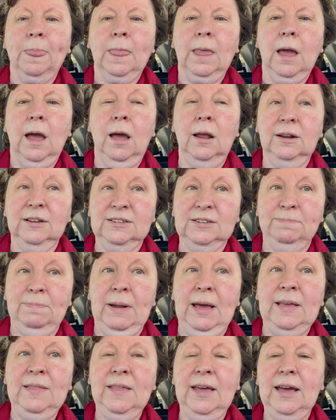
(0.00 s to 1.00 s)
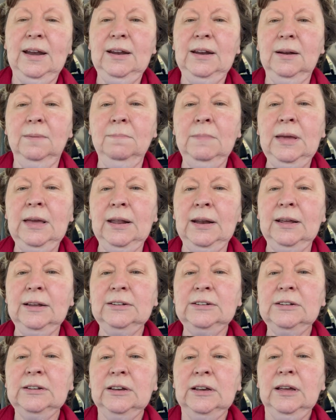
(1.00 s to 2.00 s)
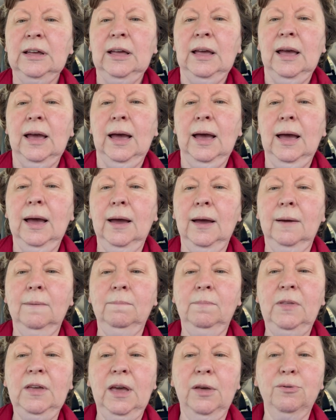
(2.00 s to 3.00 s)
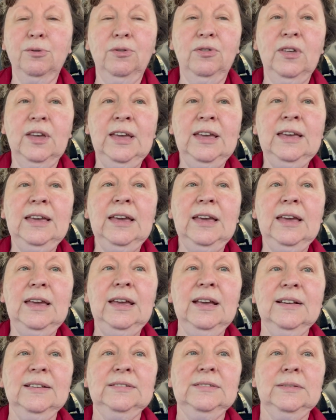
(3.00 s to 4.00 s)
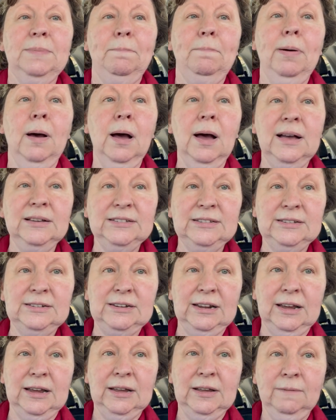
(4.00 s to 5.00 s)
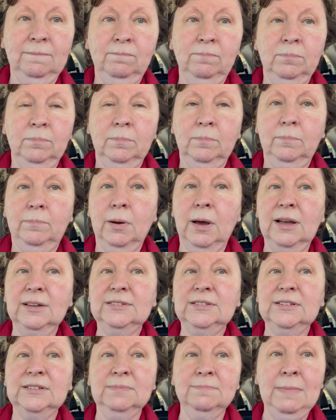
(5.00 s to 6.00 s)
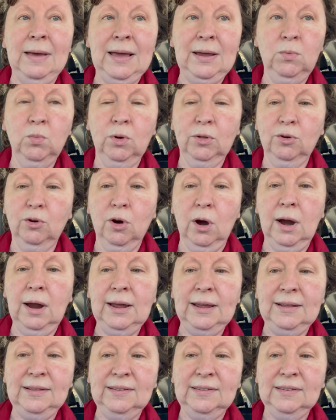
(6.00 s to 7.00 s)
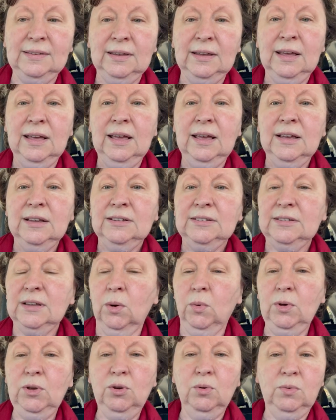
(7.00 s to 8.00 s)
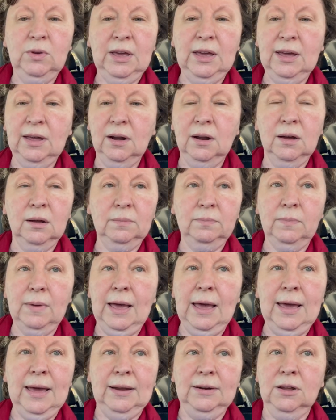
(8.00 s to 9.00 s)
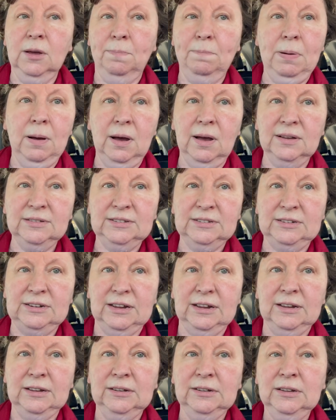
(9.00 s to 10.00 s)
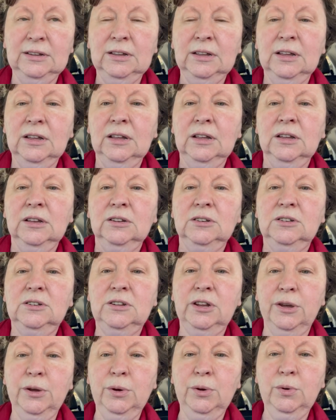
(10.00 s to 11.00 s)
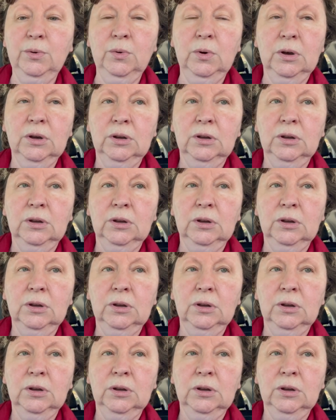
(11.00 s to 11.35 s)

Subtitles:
I'll explain that in a minute. The other thing is pasta. Pasta's made with grains. So you cannot add pasta to